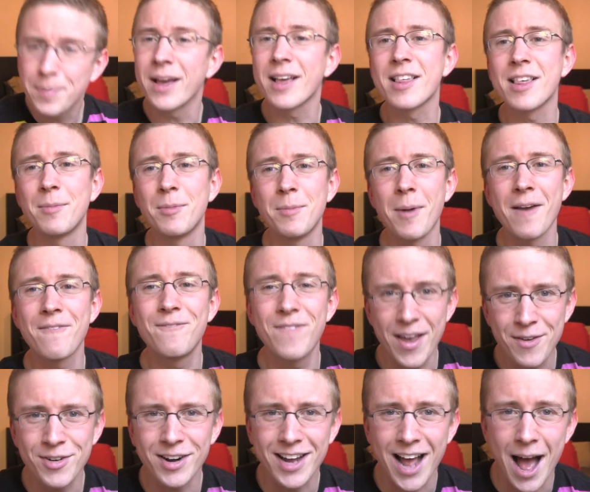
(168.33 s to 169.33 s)
pick some of my
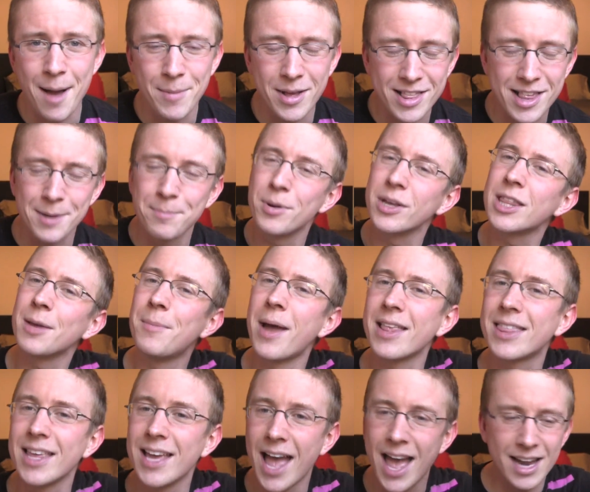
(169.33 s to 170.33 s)
favorite comments and put them
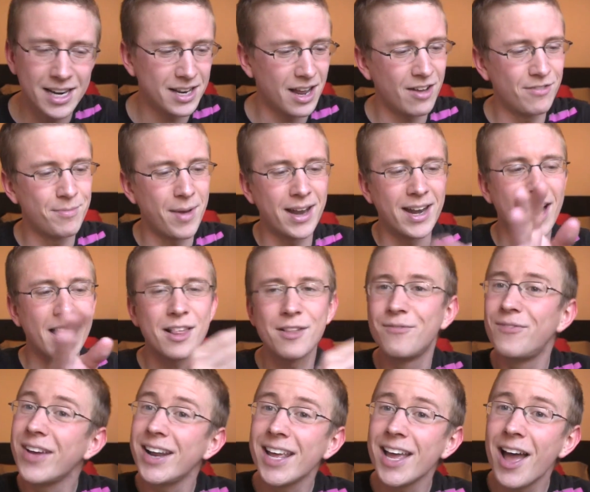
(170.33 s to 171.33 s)
at the end of my next
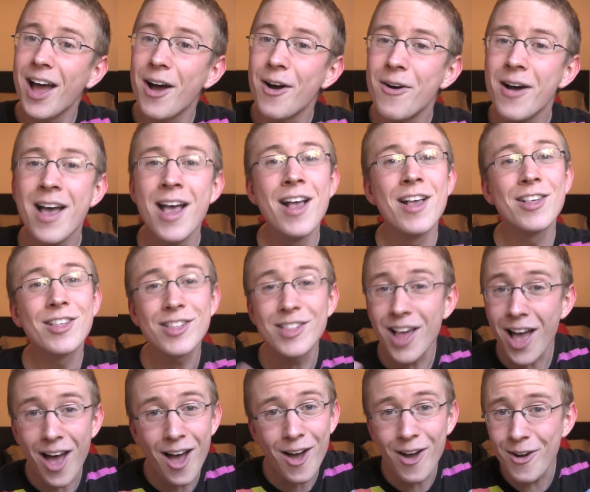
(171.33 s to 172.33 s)
video,
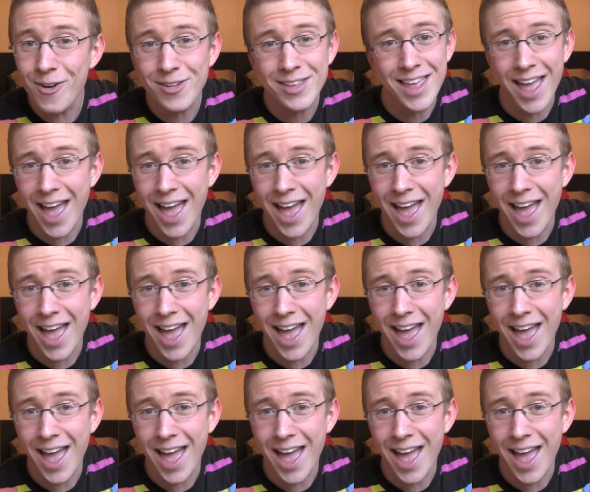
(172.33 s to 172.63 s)
so